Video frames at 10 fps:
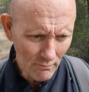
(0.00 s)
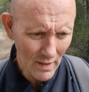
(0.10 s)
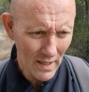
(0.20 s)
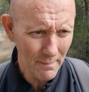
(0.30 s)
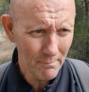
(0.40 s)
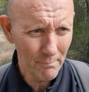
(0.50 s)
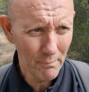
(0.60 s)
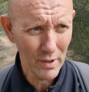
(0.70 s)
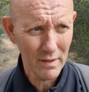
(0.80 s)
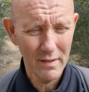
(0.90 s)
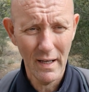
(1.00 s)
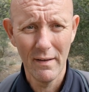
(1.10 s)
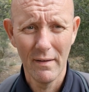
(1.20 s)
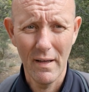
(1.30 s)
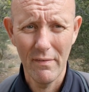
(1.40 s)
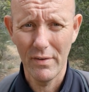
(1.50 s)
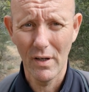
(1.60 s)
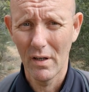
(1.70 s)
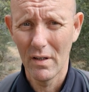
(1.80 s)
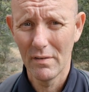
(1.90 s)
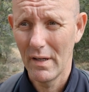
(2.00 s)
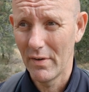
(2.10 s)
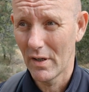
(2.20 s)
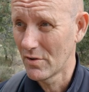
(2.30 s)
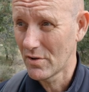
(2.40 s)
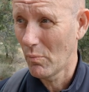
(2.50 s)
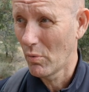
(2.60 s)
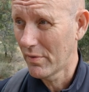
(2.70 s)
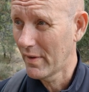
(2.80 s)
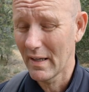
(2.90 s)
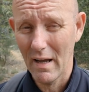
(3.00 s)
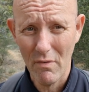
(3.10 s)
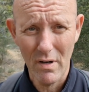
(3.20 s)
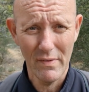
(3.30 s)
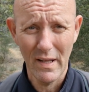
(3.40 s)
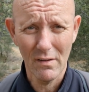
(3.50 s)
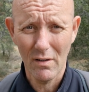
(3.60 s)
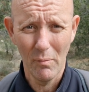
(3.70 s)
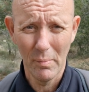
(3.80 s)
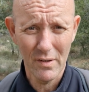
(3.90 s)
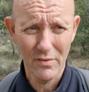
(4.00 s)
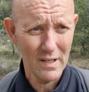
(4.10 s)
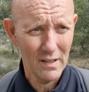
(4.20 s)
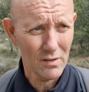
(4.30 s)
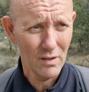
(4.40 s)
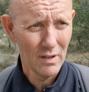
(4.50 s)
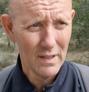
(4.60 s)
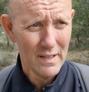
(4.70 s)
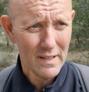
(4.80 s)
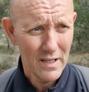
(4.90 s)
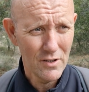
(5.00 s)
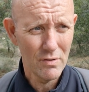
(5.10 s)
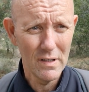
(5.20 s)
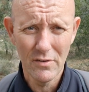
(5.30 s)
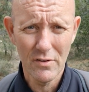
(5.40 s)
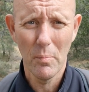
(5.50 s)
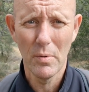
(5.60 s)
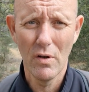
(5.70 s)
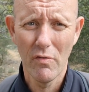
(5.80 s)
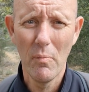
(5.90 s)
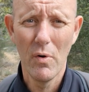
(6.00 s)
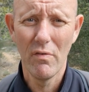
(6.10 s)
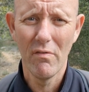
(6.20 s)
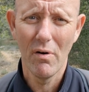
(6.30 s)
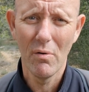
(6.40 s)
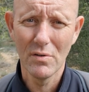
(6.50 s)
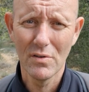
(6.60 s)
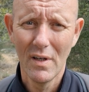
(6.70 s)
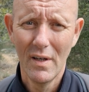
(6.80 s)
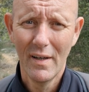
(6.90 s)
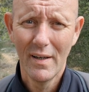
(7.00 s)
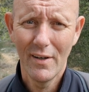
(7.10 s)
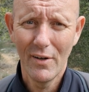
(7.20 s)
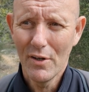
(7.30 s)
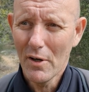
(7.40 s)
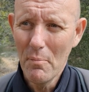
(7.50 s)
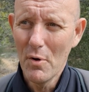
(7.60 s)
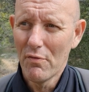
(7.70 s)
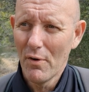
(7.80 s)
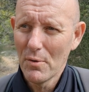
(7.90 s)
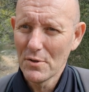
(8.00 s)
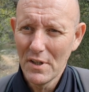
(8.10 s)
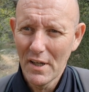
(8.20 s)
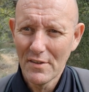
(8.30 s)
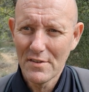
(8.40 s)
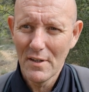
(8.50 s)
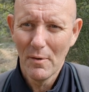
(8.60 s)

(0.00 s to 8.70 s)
Um, but yeah, if you're gonna if you're gonna stop one thing, get rid of the alcohol because the alcohol is really stopping you from moving forwards. You know, you can move forwards and you can still